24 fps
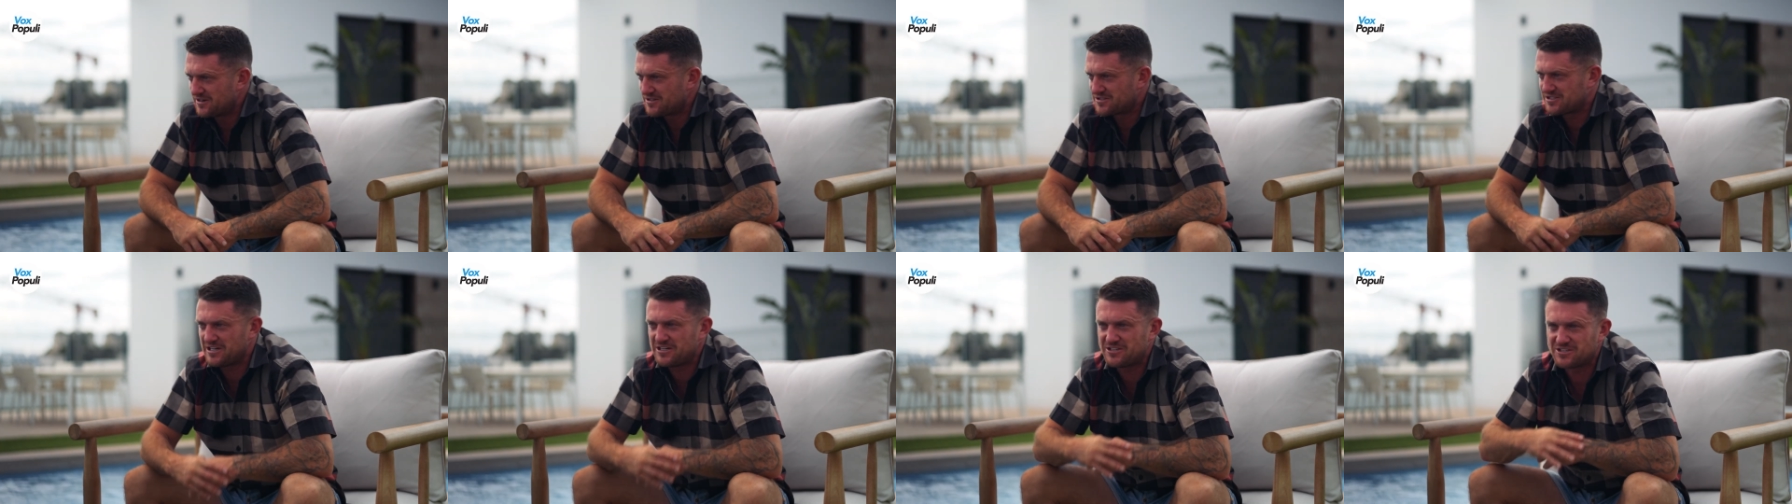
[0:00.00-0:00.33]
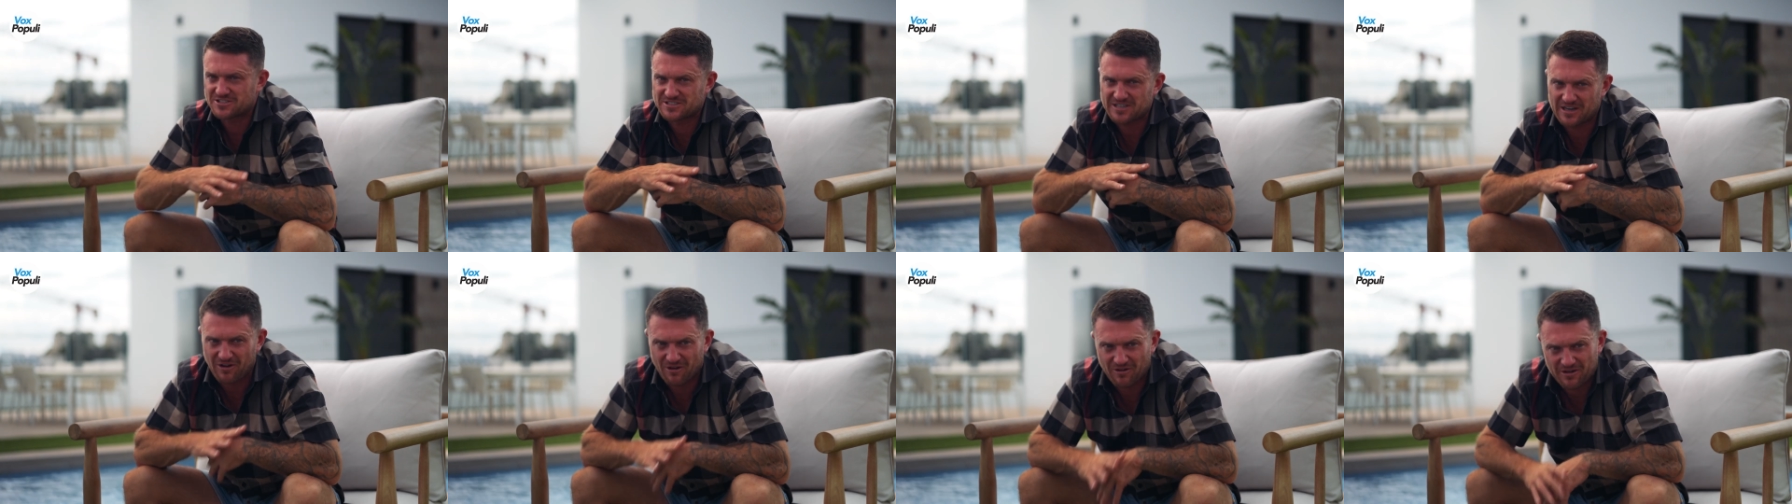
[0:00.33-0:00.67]
She
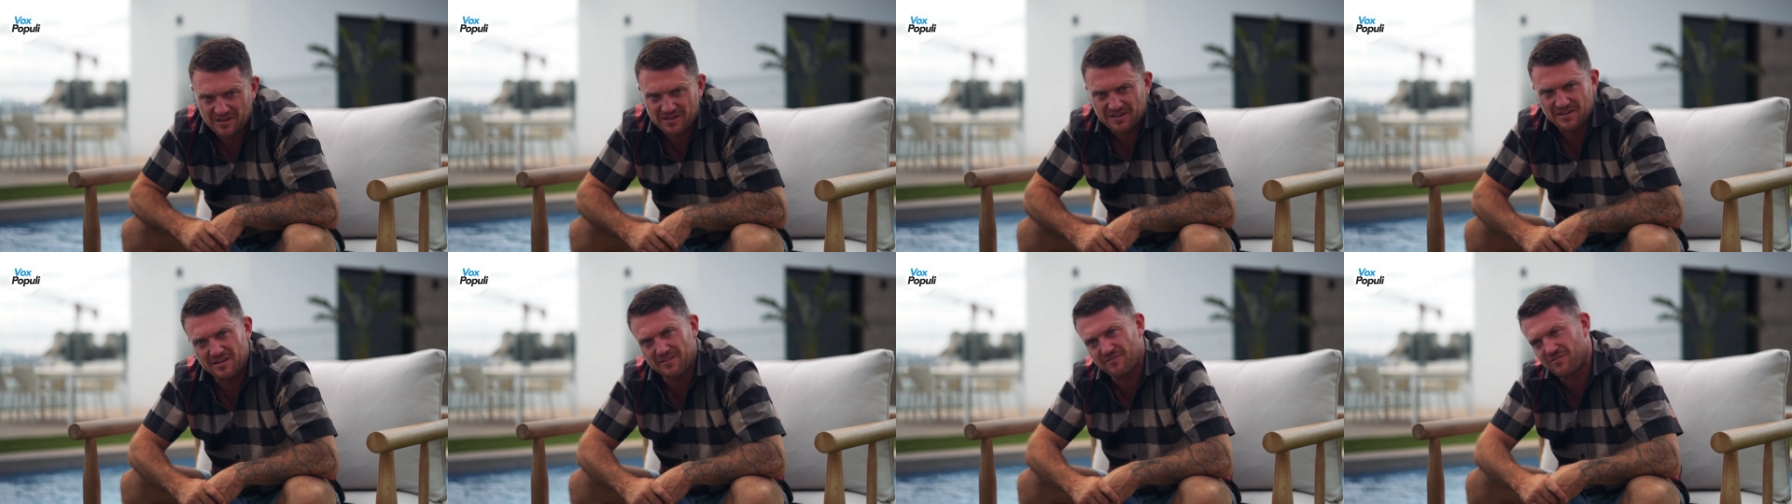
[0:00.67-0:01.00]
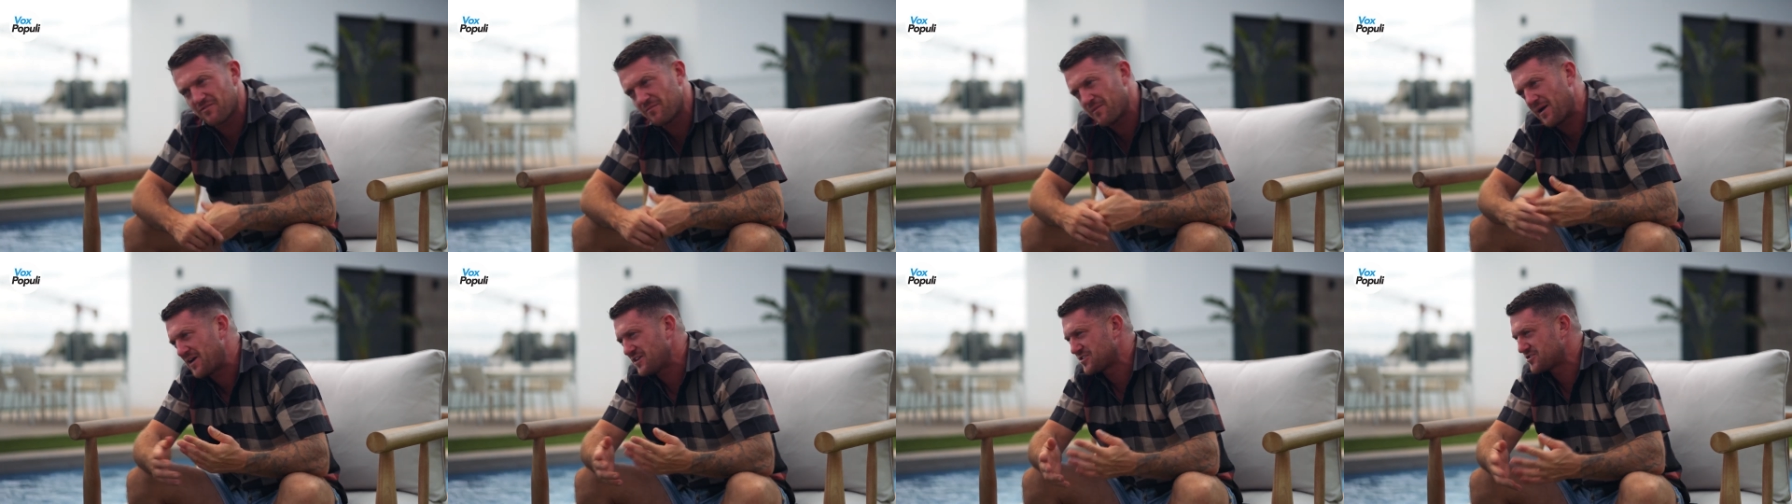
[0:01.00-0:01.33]
just said, I'll give you the
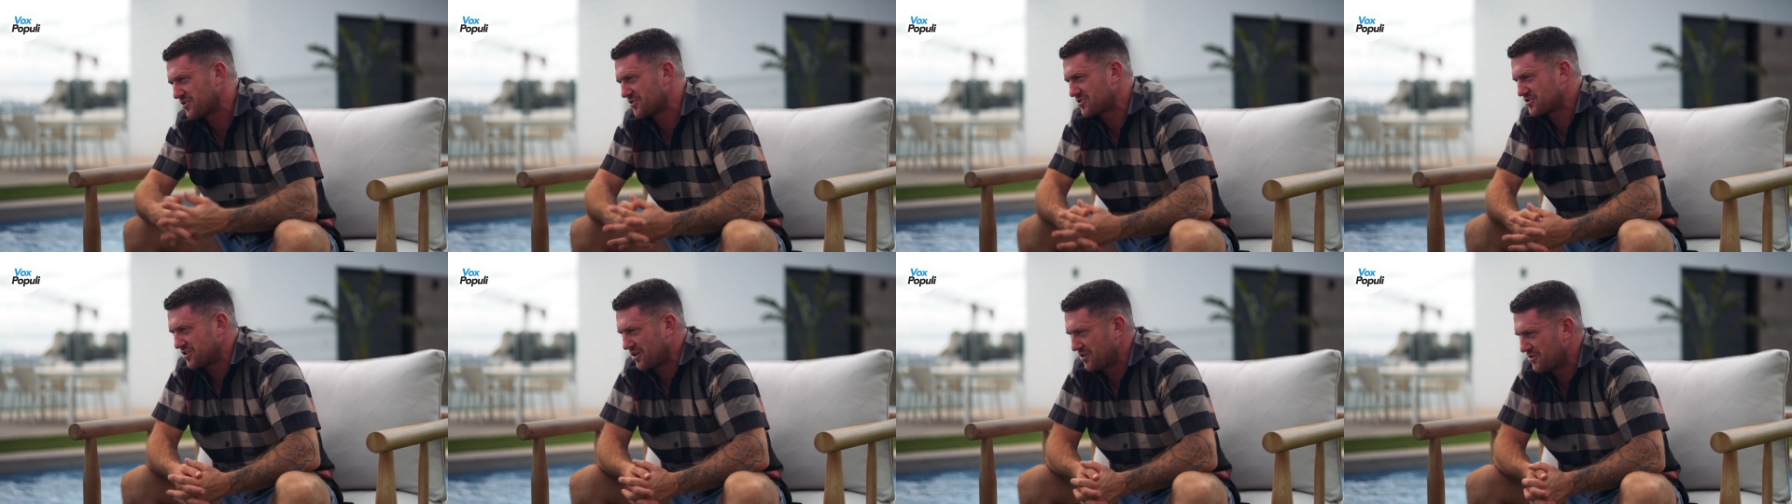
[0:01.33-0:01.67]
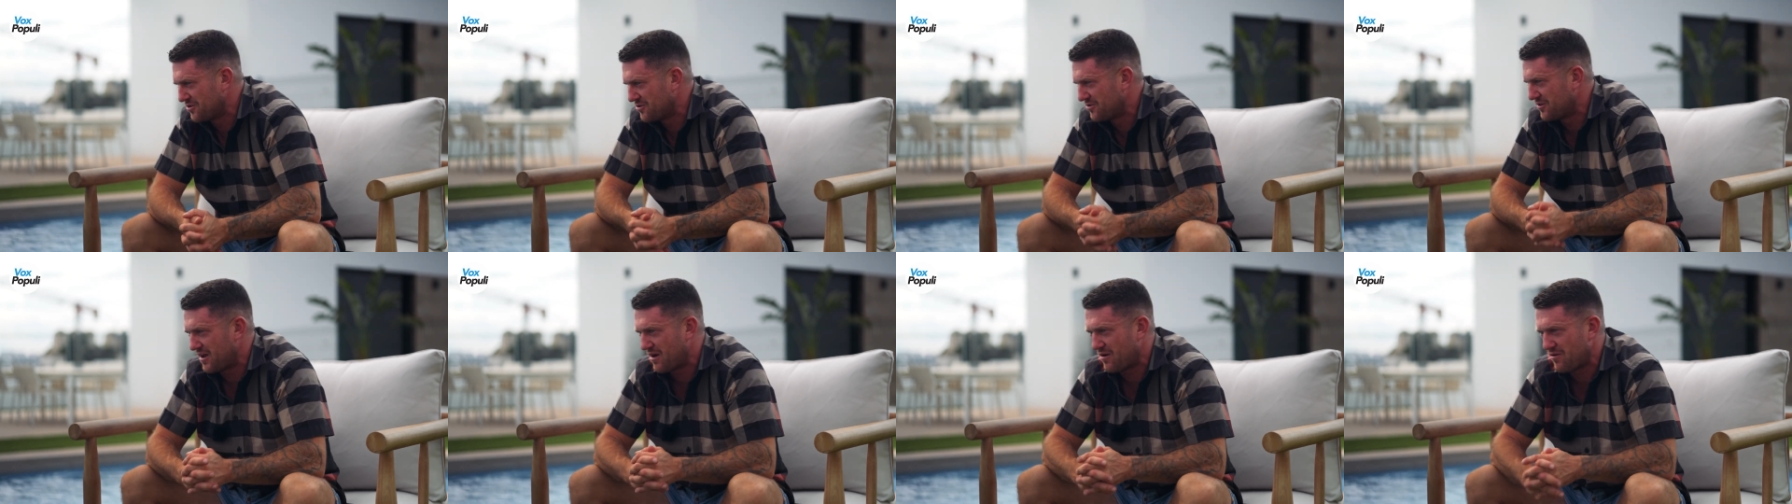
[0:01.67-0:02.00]
information, I'll show
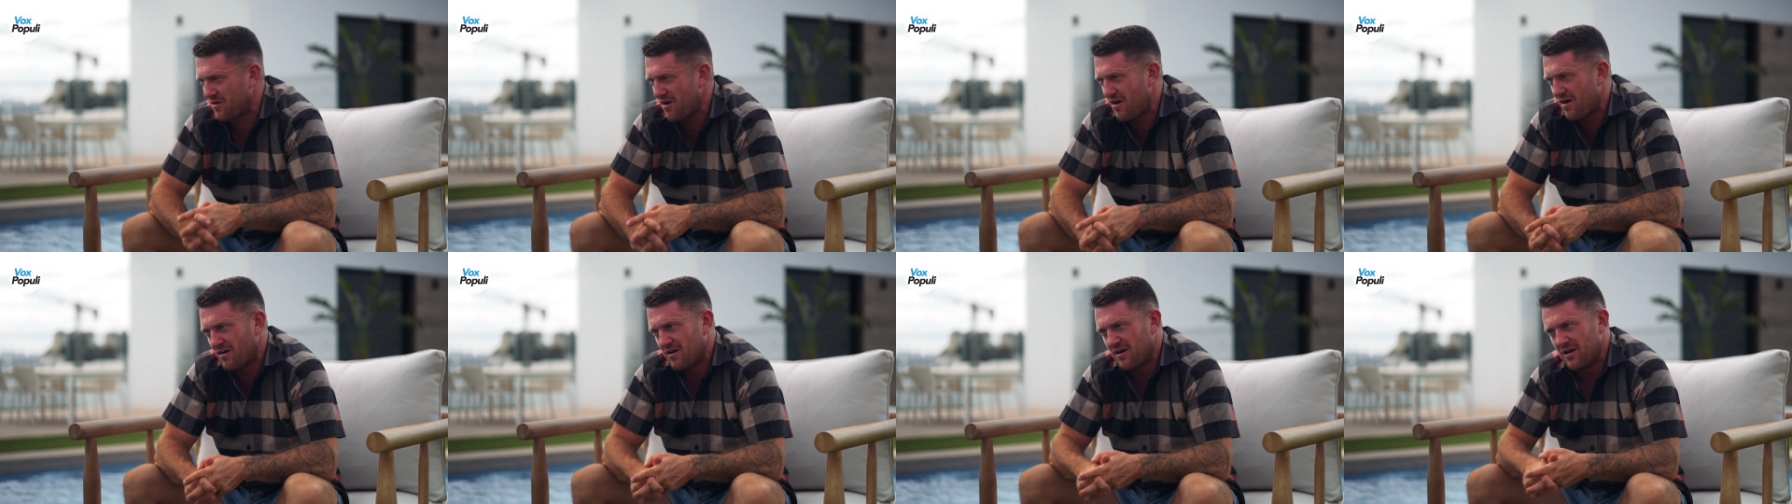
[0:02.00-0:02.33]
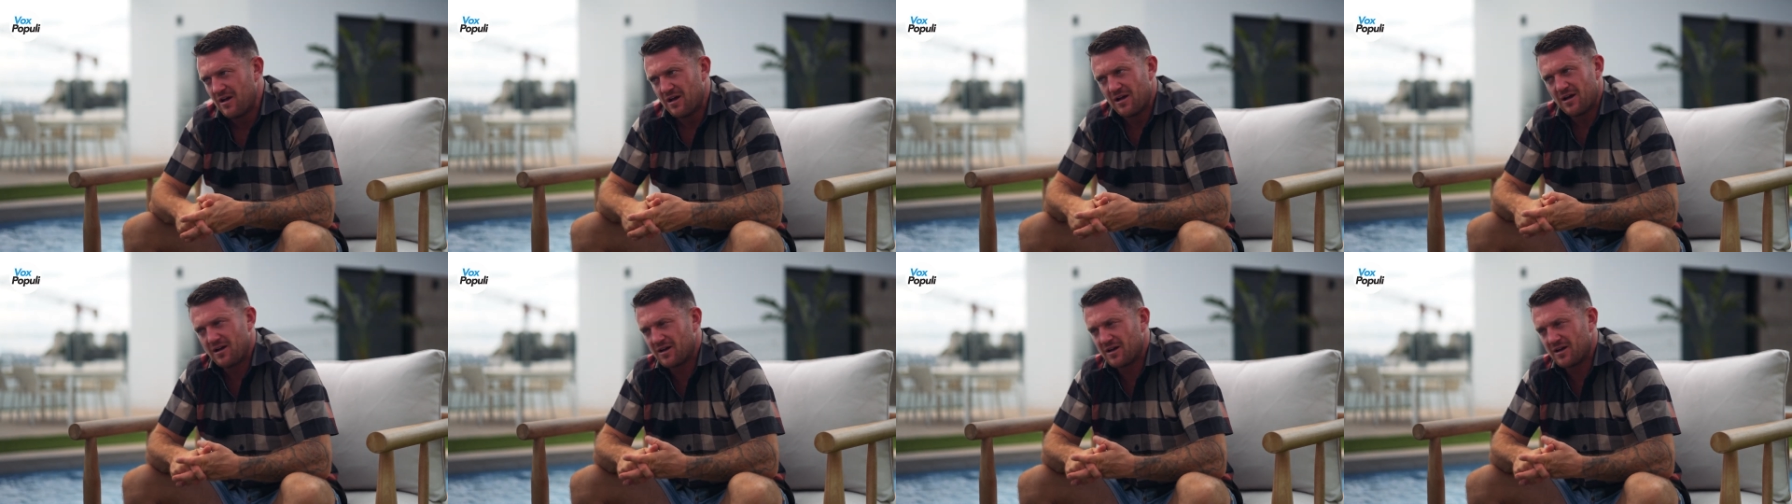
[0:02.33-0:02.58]
you who they all are.